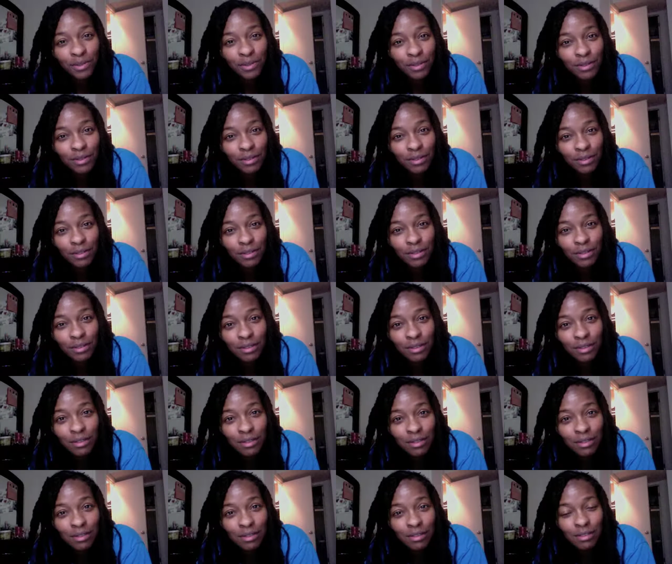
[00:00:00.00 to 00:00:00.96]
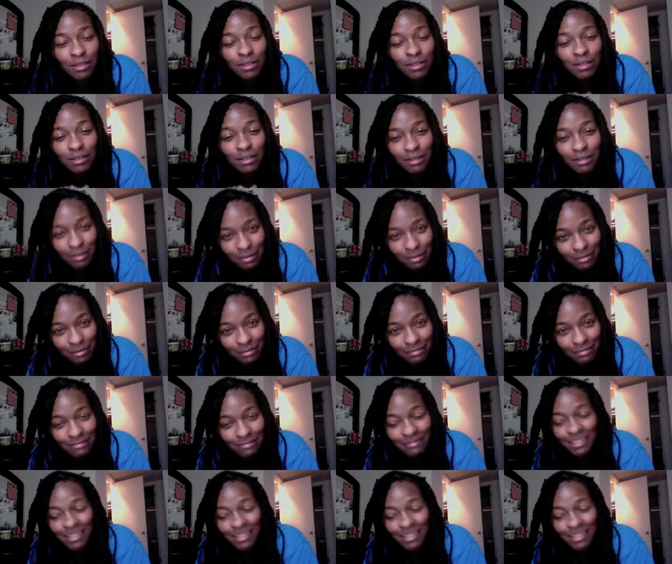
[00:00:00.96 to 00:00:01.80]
(silence)